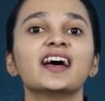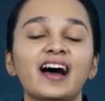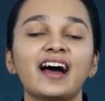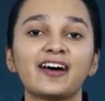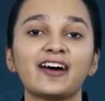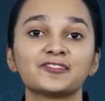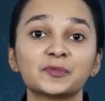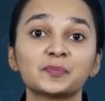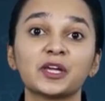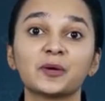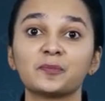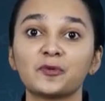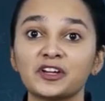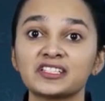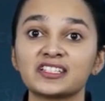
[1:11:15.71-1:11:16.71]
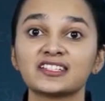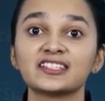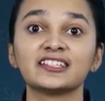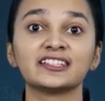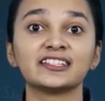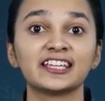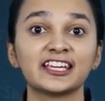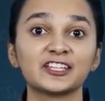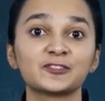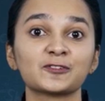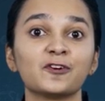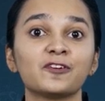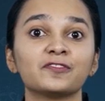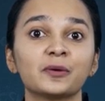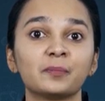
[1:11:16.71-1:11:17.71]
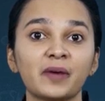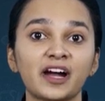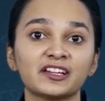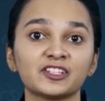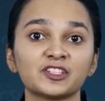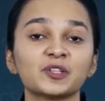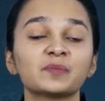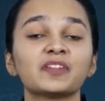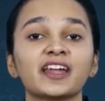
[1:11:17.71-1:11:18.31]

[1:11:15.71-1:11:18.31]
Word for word: have to be appointed in case of a partnership.